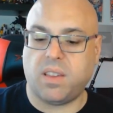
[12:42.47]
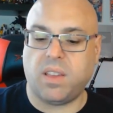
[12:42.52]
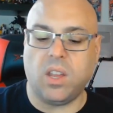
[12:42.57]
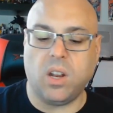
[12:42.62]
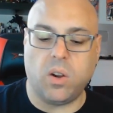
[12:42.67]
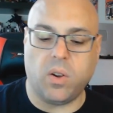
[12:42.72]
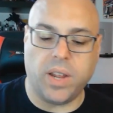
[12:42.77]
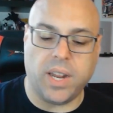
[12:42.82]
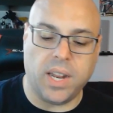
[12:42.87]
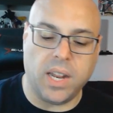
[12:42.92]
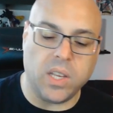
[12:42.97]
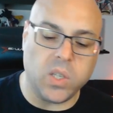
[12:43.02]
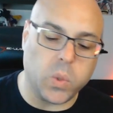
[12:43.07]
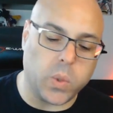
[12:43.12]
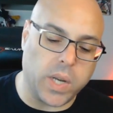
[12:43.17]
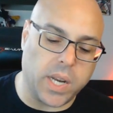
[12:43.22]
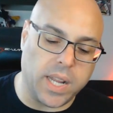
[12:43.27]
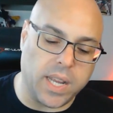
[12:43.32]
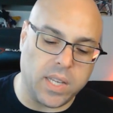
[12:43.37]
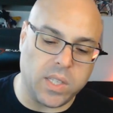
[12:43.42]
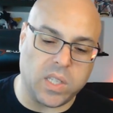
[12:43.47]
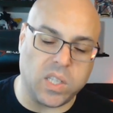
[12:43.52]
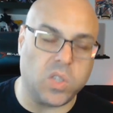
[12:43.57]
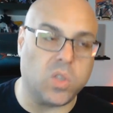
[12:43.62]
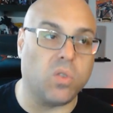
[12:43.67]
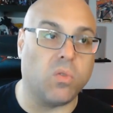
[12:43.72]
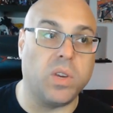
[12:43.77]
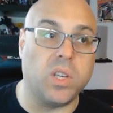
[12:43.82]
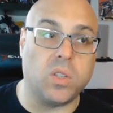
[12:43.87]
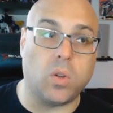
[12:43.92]
it is what it is.
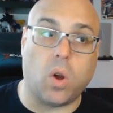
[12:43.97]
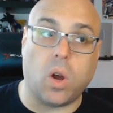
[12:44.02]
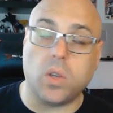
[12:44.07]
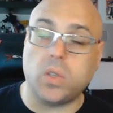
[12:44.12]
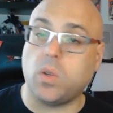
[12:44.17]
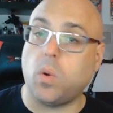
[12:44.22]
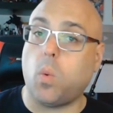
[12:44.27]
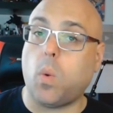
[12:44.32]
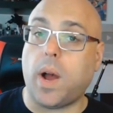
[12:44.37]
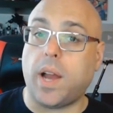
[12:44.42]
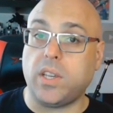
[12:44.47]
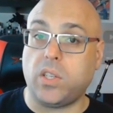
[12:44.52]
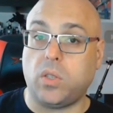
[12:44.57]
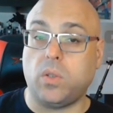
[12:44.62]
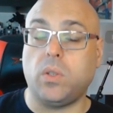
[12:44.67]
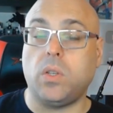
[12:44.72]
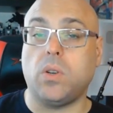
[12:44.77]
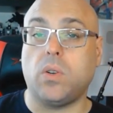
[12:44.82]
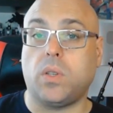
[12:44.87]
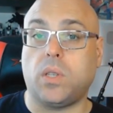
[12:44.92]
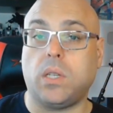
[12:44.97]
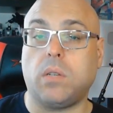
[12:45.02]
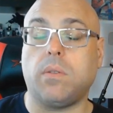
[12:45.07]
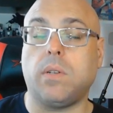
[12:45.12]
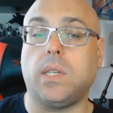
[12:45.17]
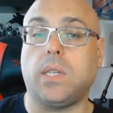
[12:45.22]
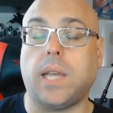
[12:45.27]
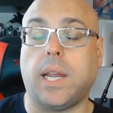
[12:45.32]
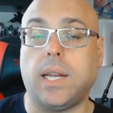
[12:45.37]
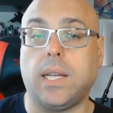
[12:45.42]
It's the reason also why Studio
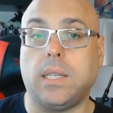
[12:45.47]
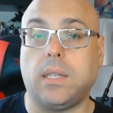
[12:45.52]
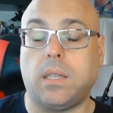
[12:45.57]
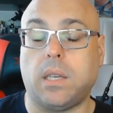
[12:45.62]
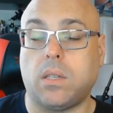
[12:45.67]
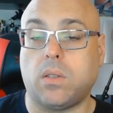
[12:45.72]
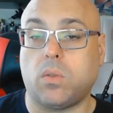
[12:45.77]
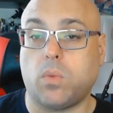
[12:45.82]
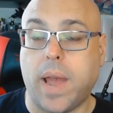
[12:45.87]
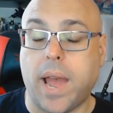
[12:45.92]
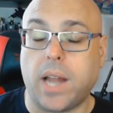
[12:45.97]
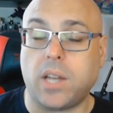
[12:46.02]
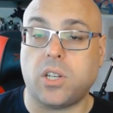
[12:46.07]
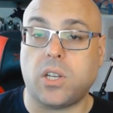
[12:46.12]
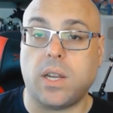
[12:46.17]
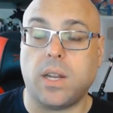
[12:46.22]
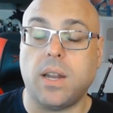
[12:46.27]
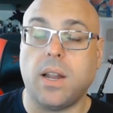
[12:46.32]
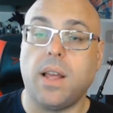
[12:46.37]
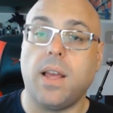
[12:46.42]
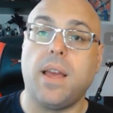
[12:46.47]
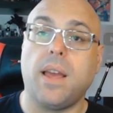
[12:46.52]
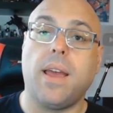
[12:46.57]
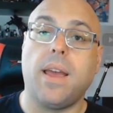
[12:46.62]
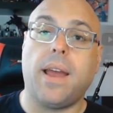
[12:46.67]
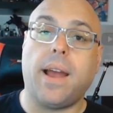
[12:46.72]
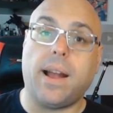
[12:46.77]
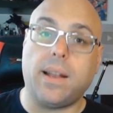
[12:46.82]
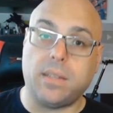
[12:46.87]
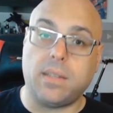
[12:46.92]
Series 86 Ratchet
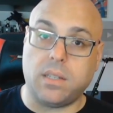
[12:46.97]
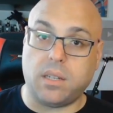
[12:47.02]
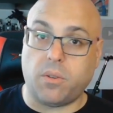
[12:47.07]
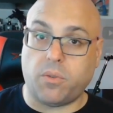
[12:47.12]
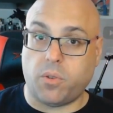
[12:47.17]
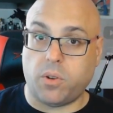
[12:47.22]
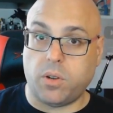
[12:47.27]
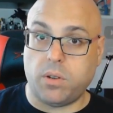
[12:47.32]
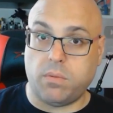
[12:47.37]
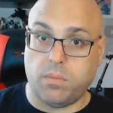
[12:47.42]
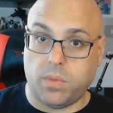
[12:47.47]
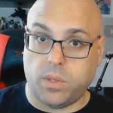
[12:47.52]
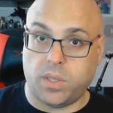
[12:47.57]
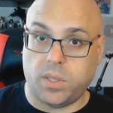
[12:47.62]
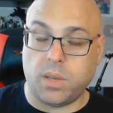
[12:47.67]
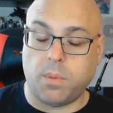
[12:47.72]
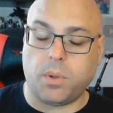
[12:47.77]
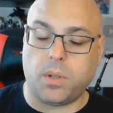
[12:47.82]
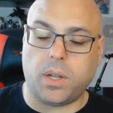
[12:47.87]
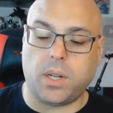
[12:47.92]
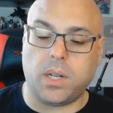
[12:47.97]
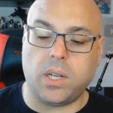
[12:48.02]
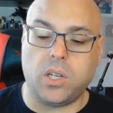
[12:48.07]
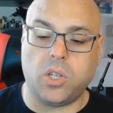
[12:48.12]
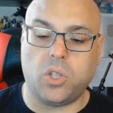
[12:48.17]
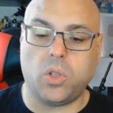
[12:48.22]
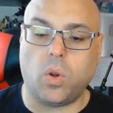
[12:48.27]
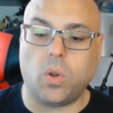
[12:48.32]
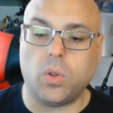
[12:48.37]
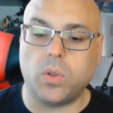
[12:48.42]
has a different symbol on
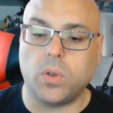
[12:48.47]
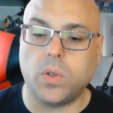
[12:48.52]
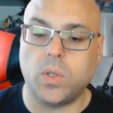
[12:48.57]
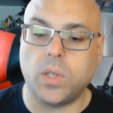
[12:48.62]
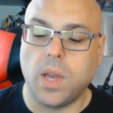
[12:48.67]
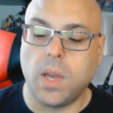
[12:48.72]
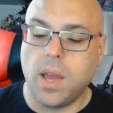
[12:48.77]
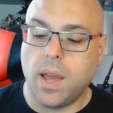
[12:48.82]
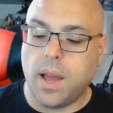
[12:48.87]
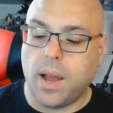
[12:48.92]
his shoulders.